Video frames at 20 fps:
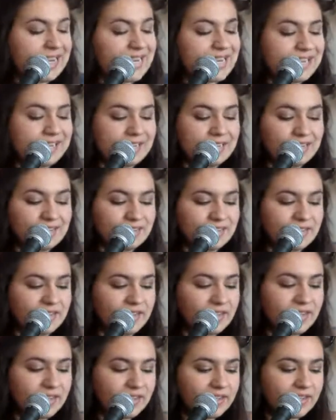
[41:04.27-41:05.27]
And
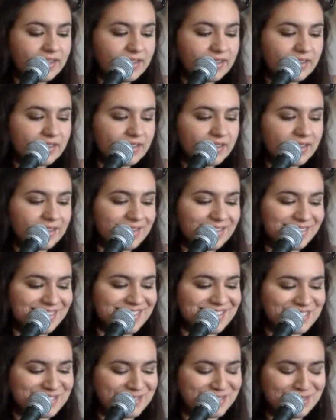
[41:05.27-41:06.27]

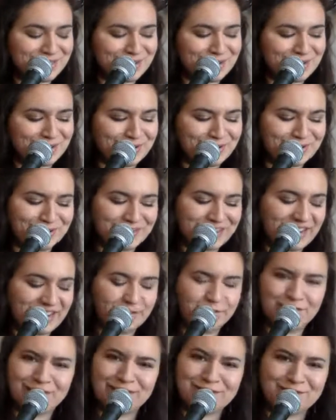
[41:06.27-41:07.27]
this is called
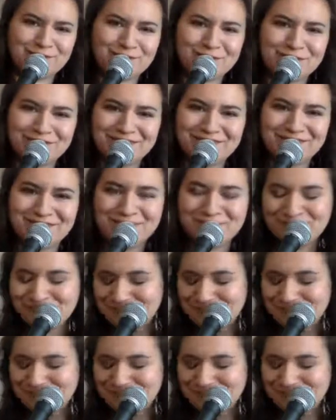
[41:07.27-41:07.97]
I Forgot to Fall in Love.